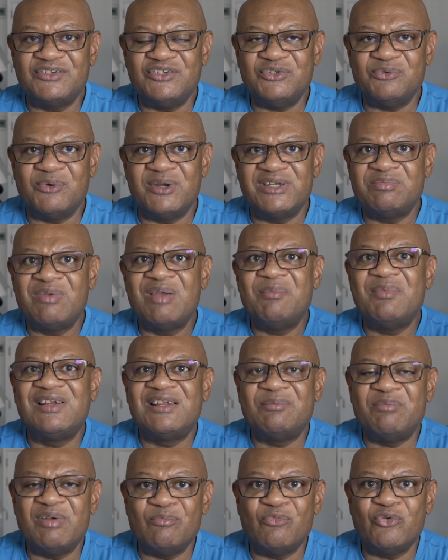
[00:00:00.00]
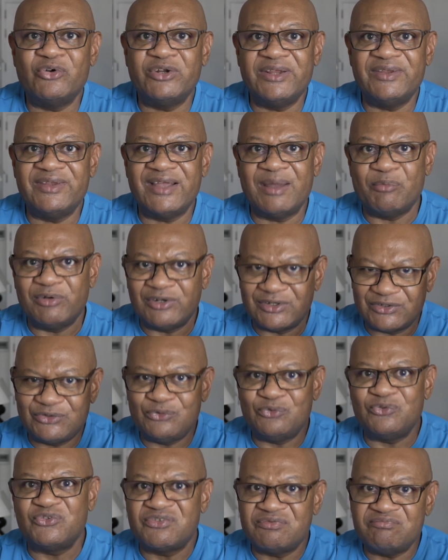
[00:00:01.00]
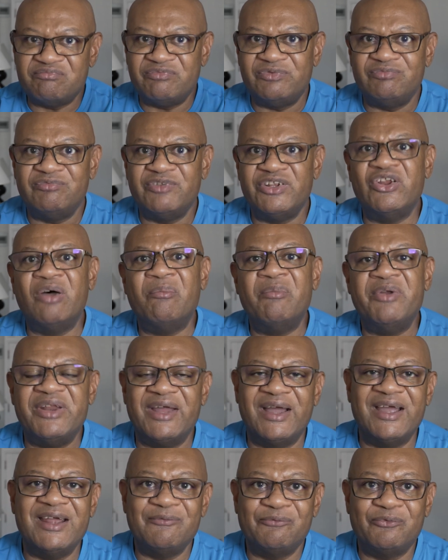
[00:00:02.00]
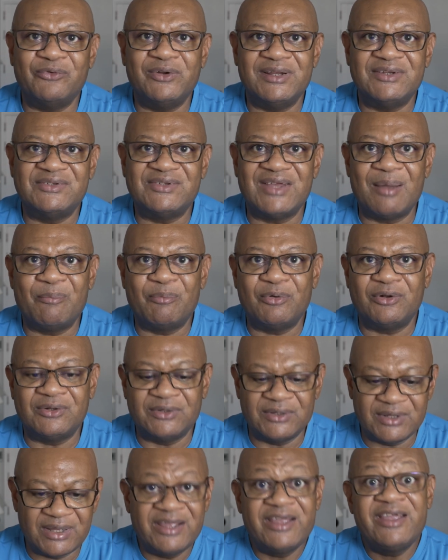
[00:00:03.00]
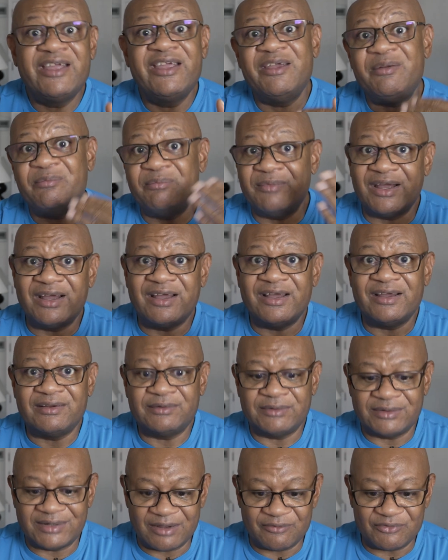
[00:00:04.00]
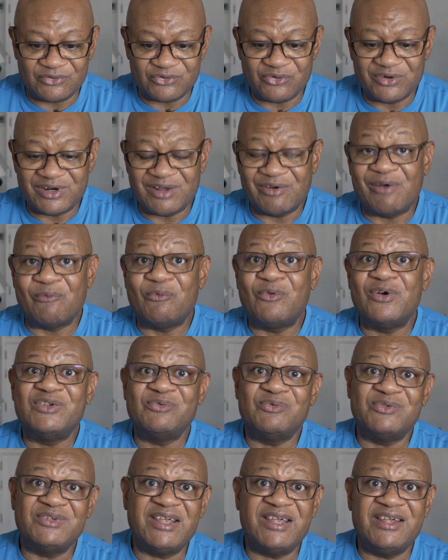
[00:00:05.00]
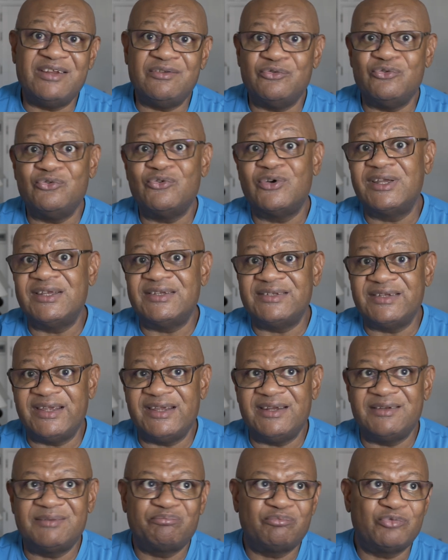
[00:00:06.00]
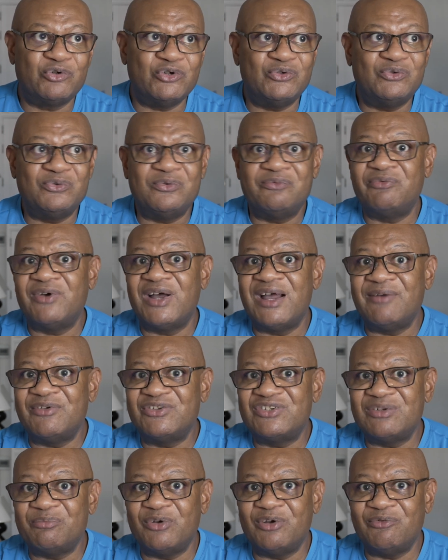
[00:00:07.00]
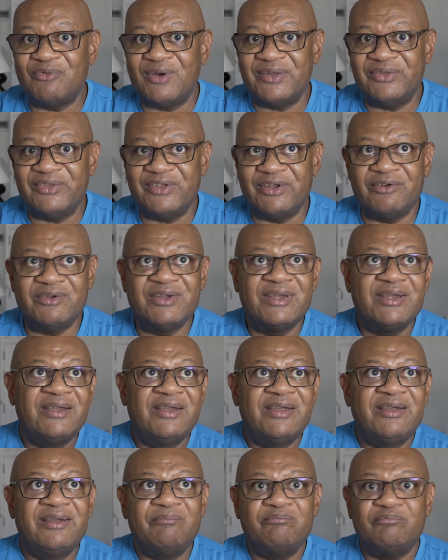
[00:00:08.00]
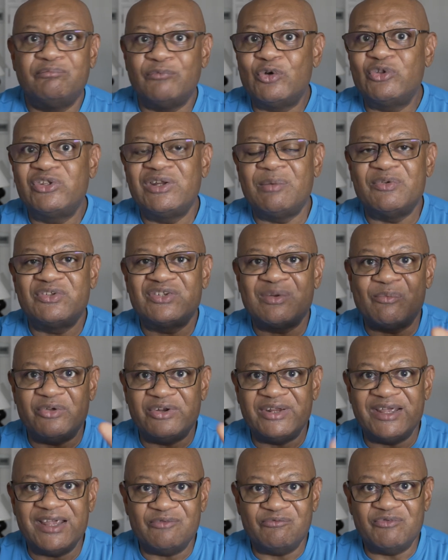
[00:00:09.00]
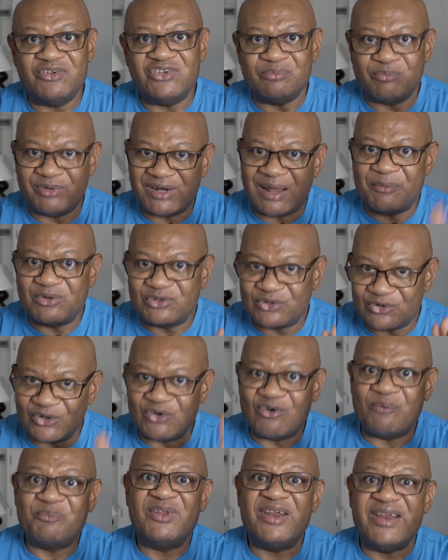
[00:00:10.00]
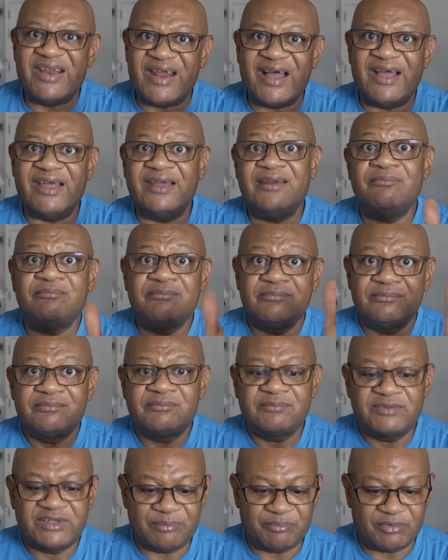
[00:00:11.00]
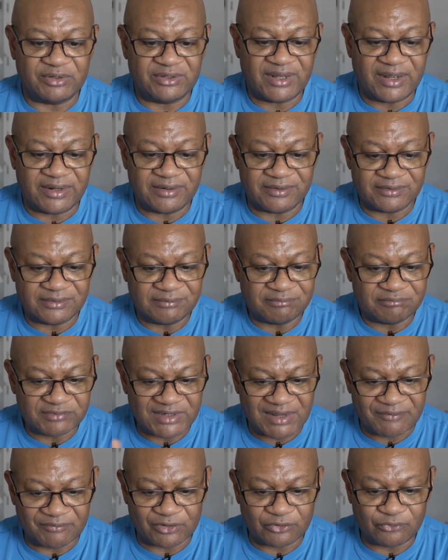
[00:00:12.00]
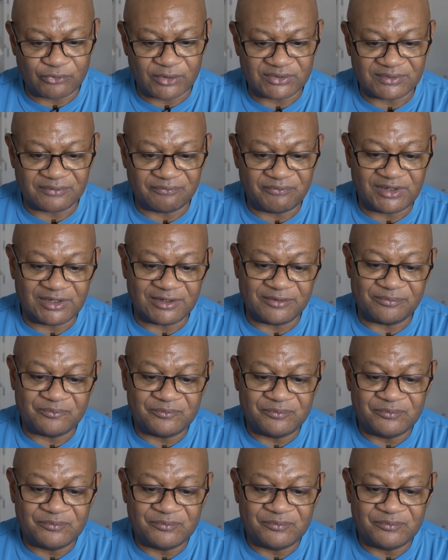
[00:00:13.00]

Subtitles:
the US, maybe a little bit more than that, but let's use the number 9 for an example. In Arizona where I was, it was 8, New York is 8.25 or somewhere around there. Both of them are somewhere in the 8 region, but I'm just going to go up to 9, keep it kind of level across the field.